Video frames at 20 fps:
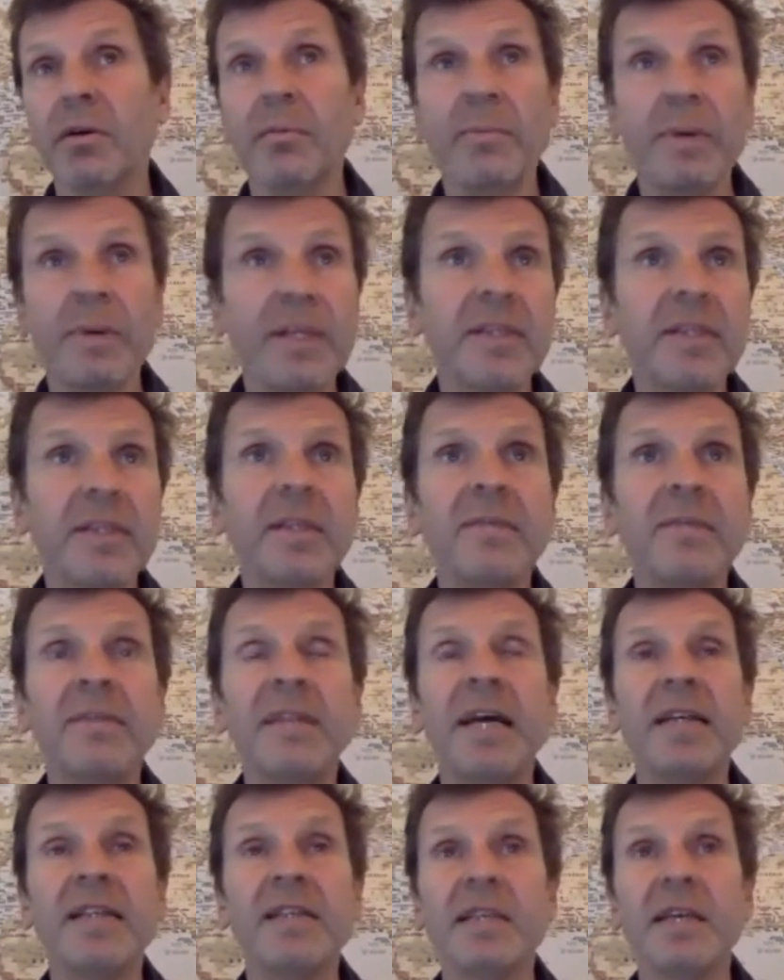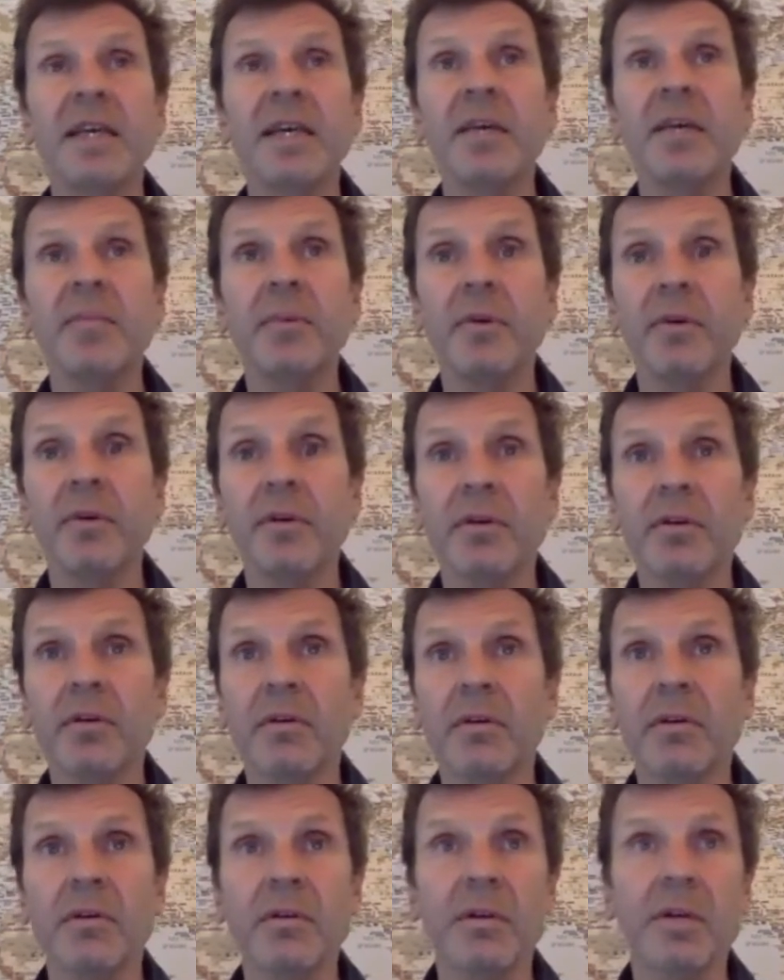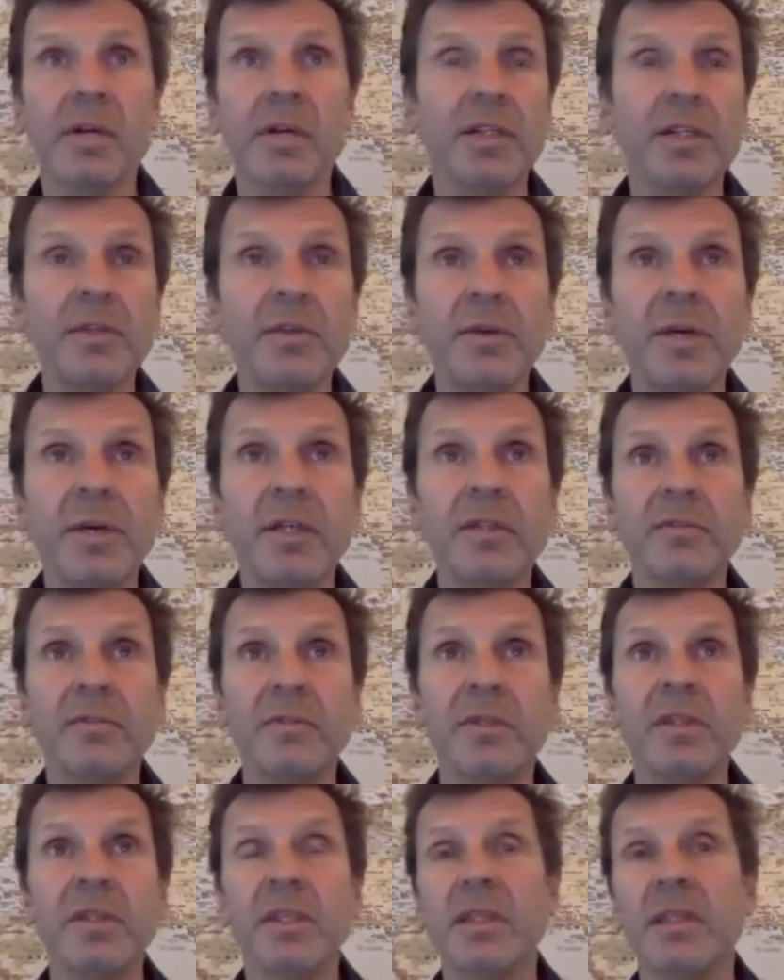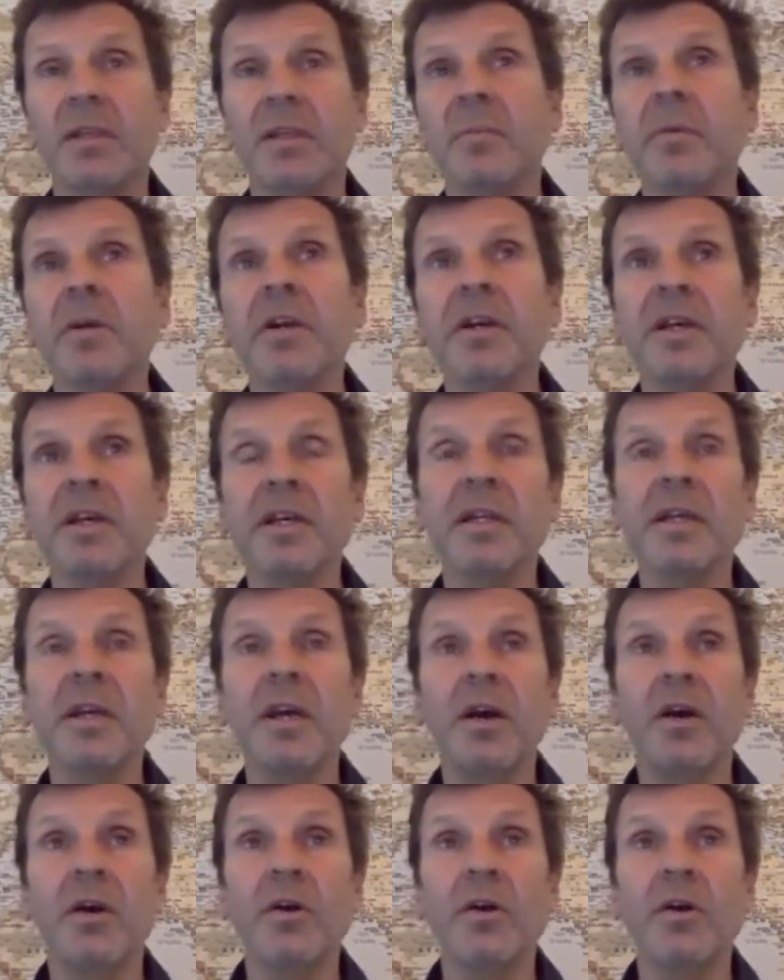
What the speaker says: competitive landscape or a new entrant in the market,